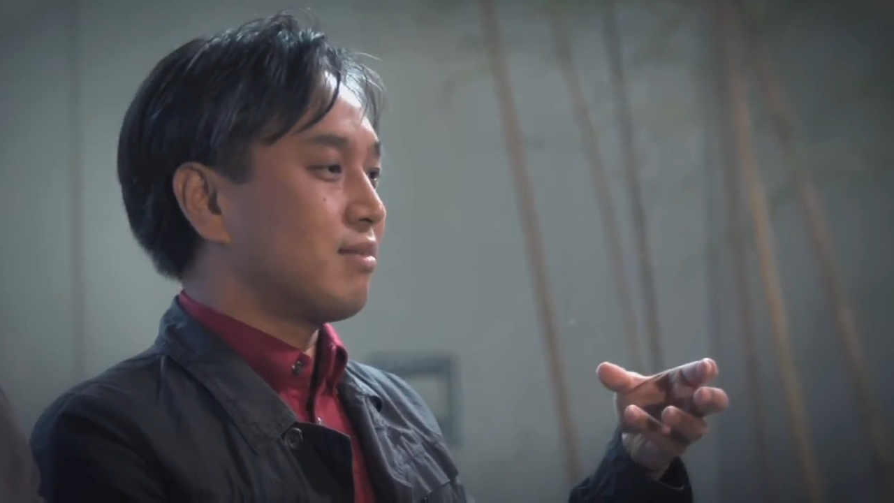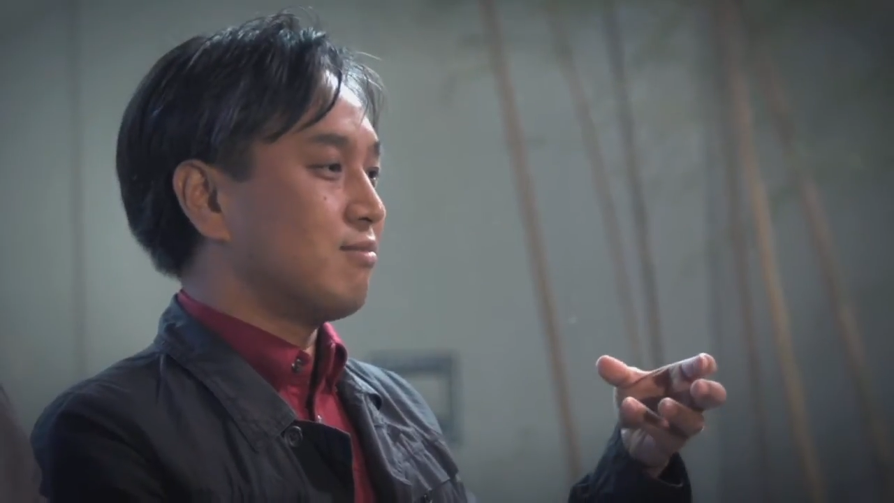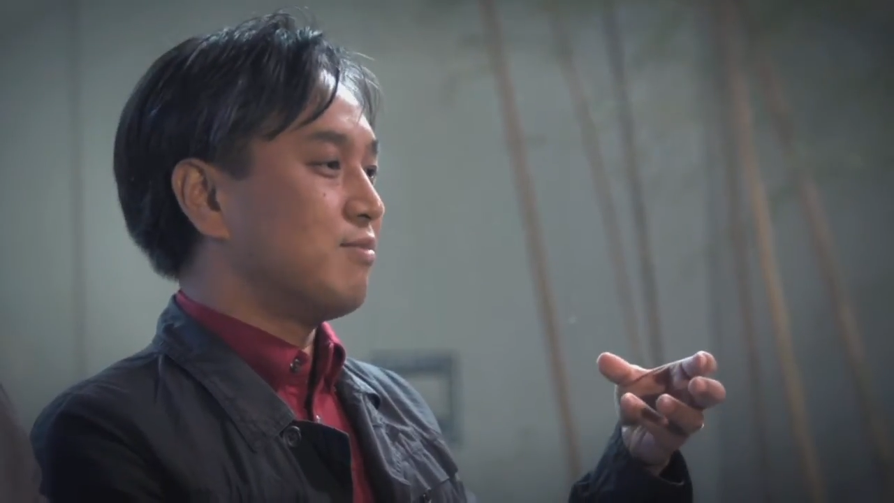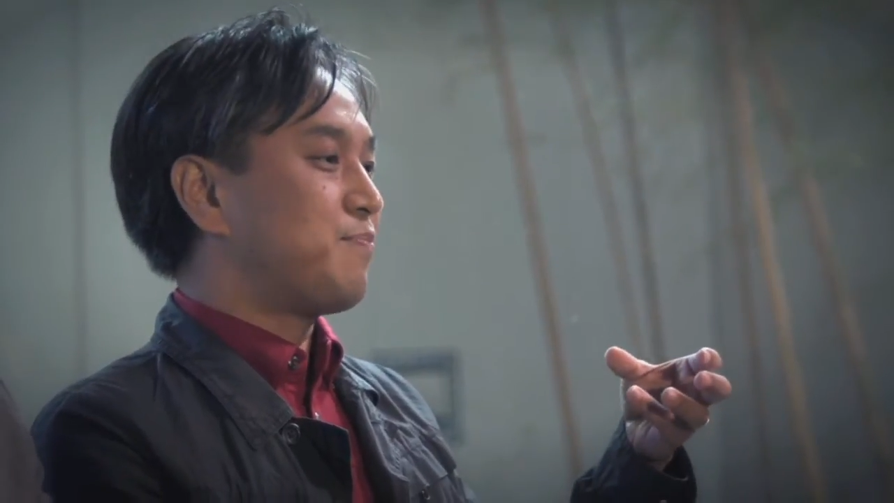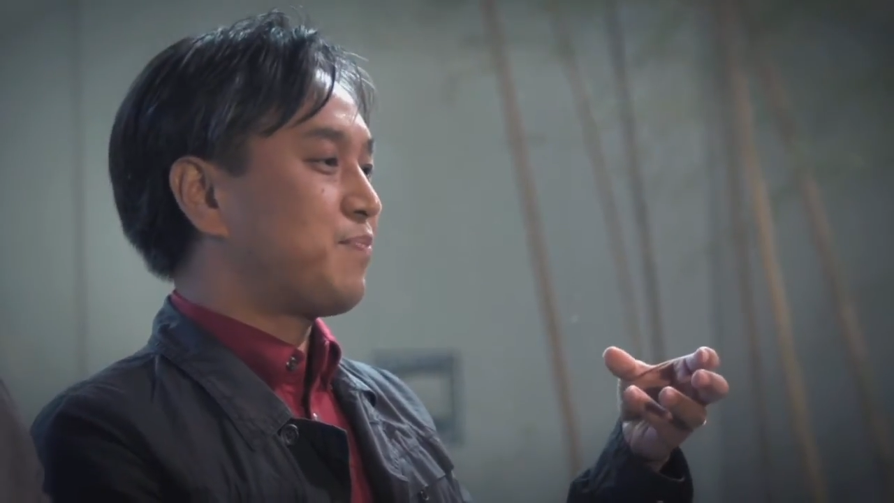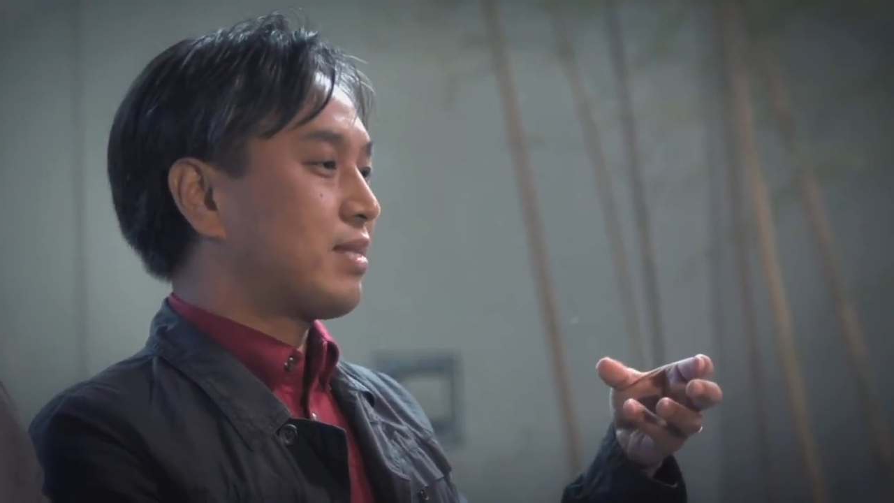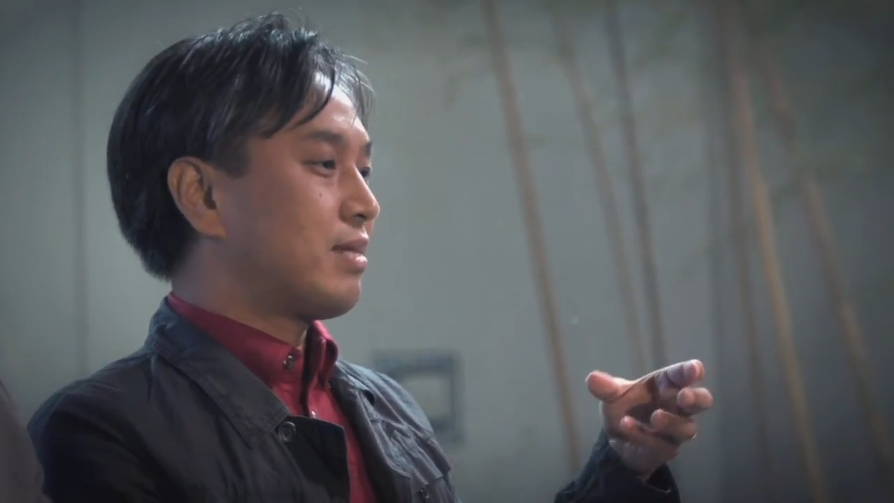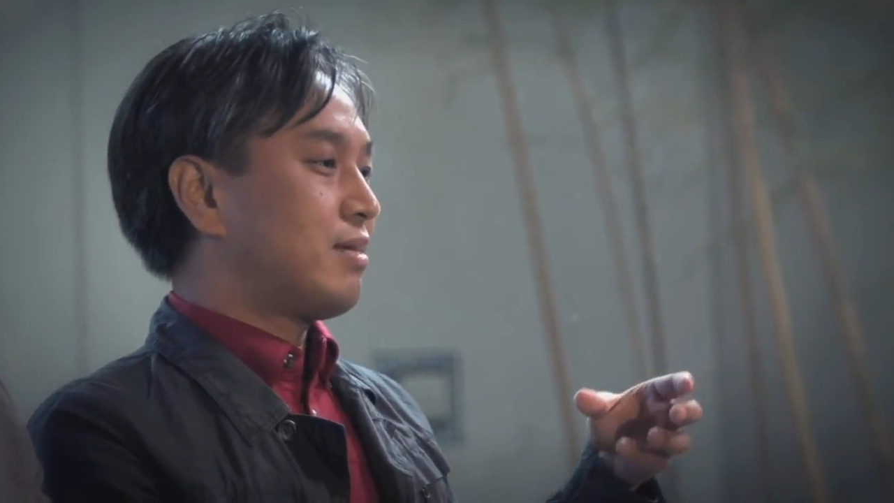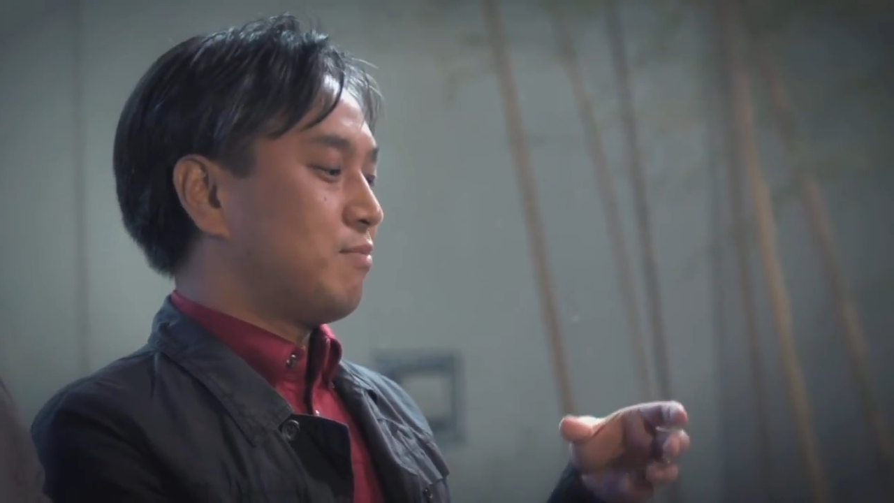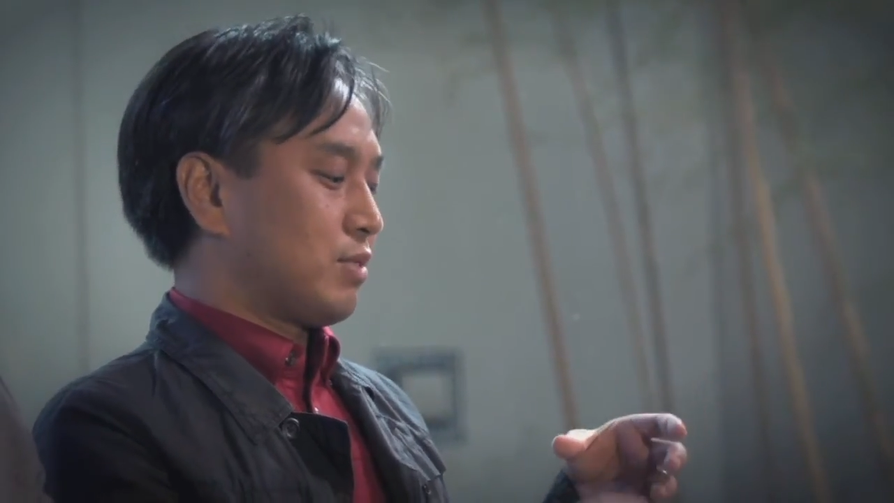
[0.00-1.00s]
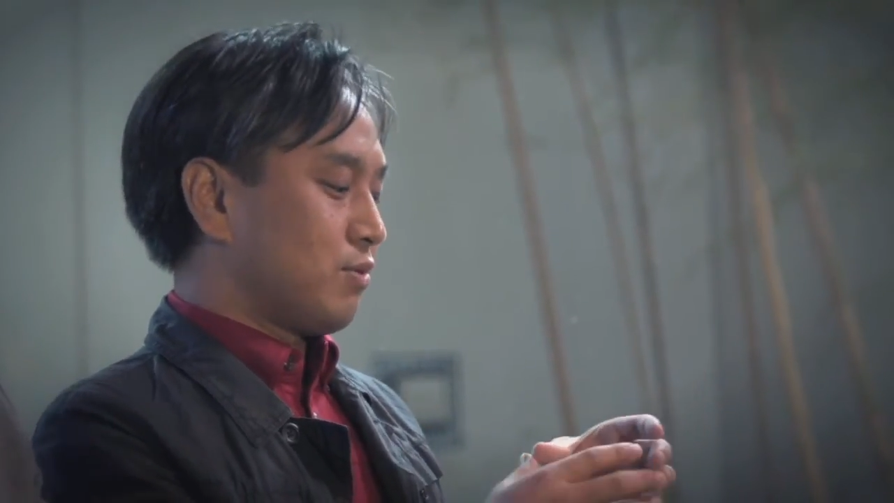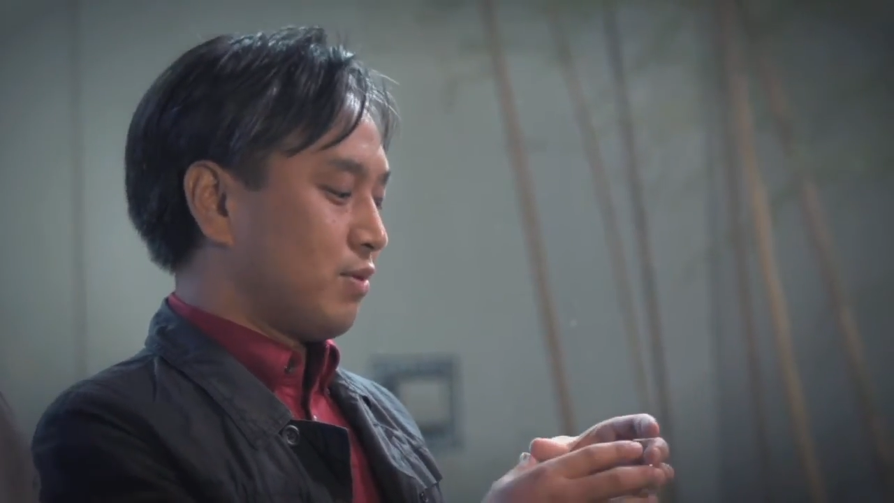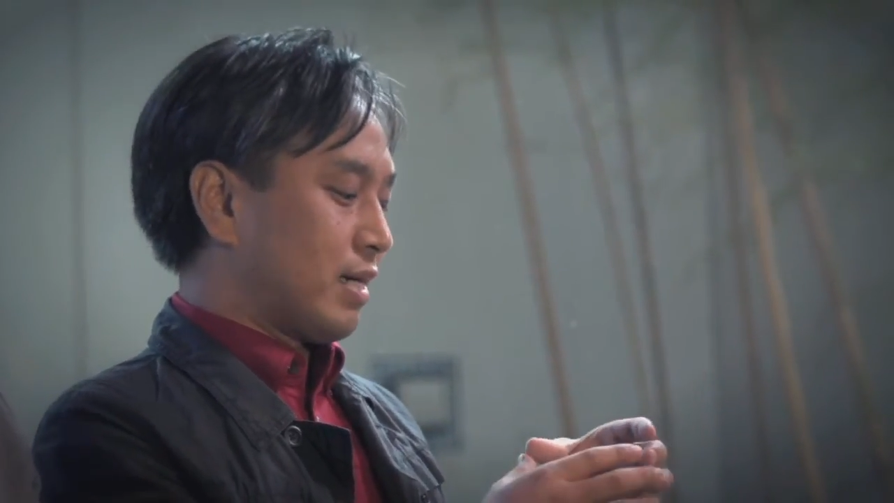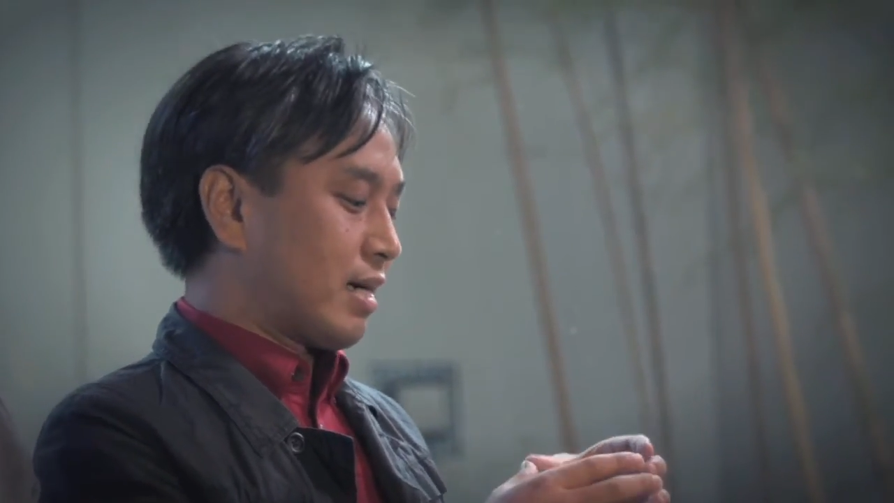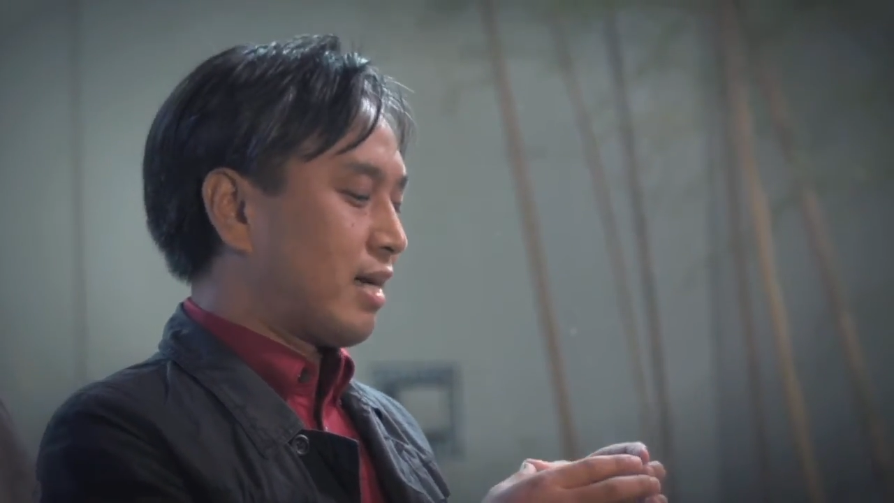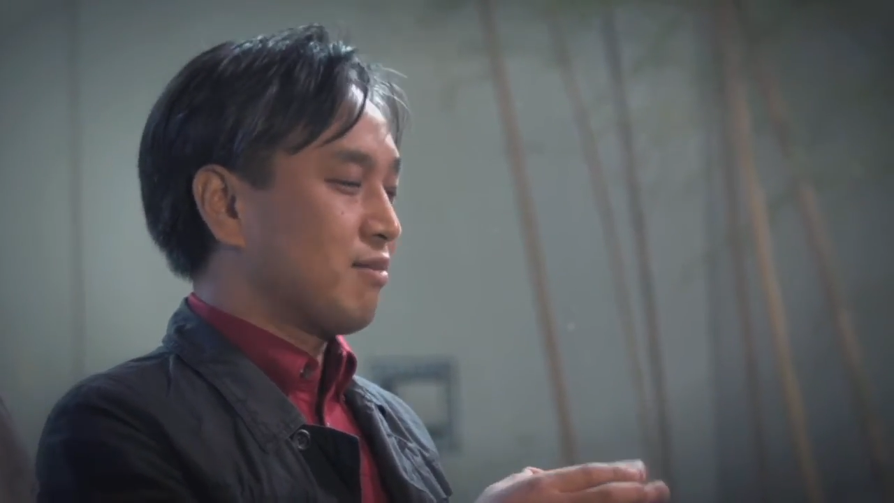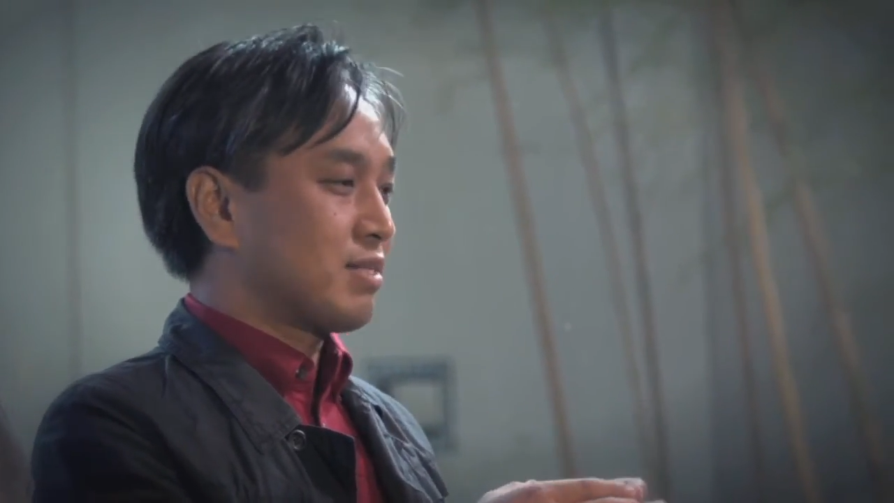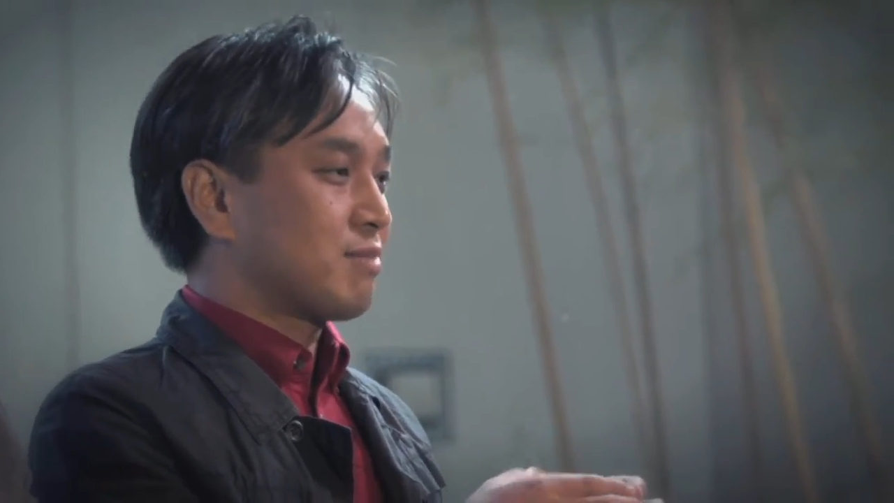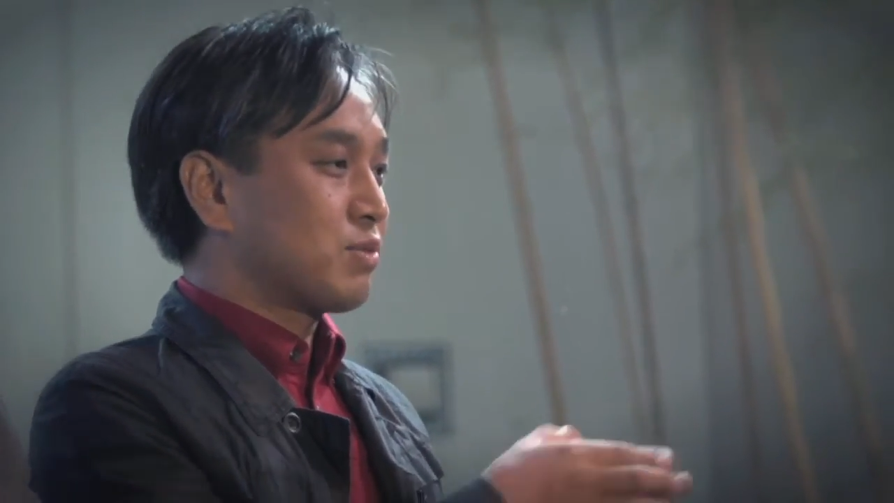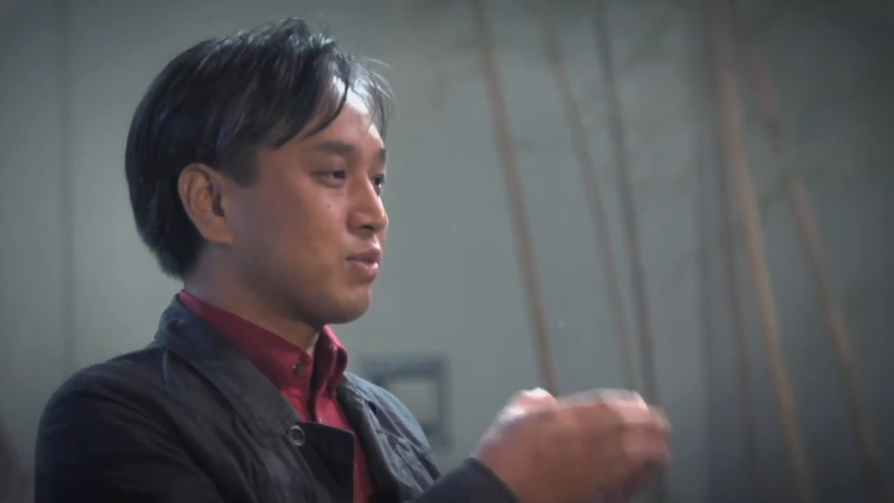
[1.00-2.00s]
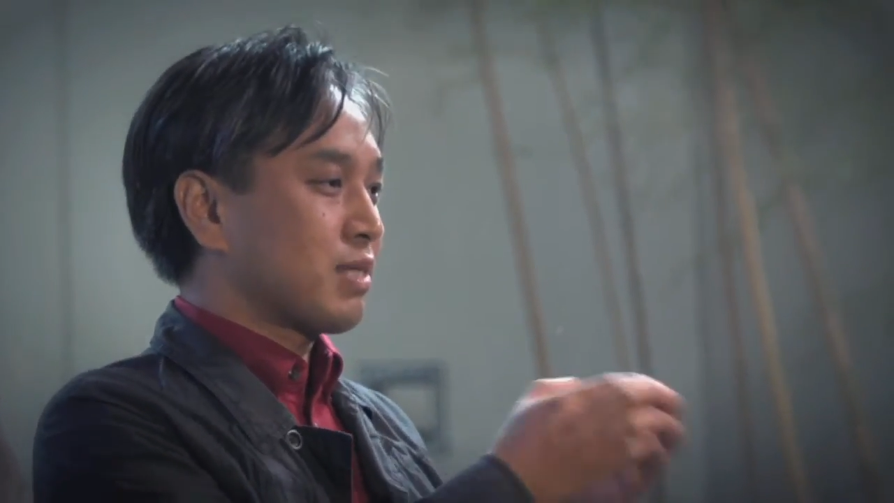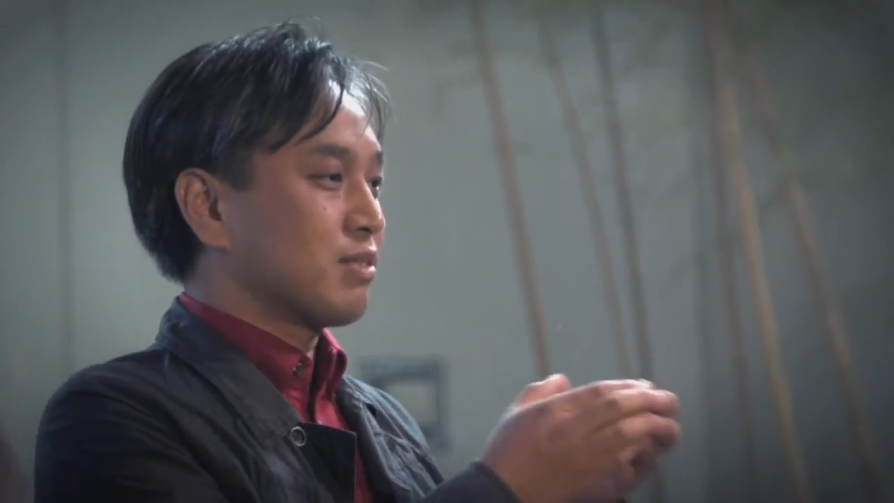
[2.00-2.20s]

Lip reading: like it's a symbol of his persistence.